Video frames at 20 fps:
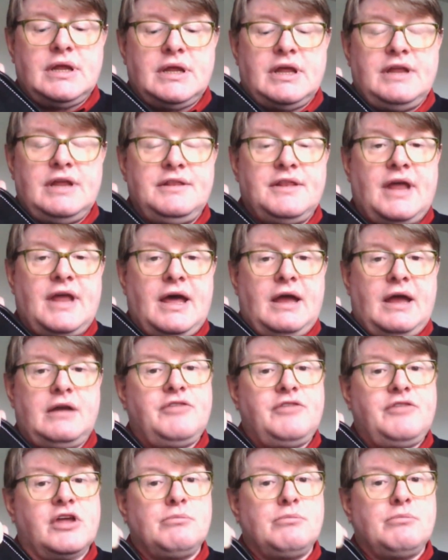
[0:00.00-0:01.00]
in there
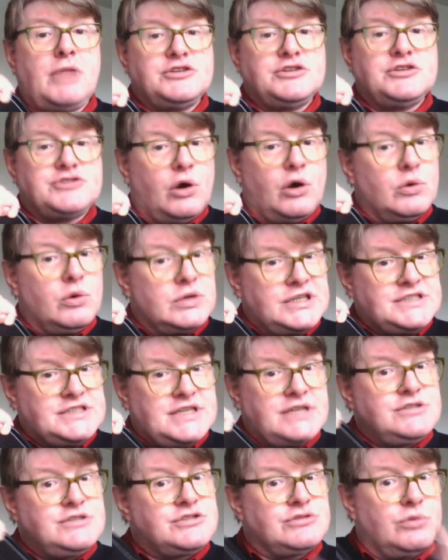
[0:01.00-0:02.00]
if you can manage to hold it
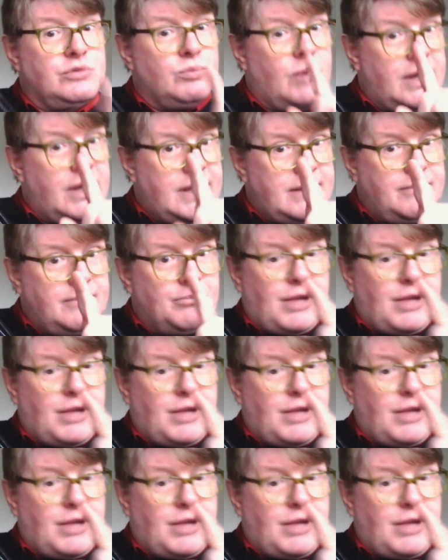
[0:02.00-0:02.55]
in somewhere,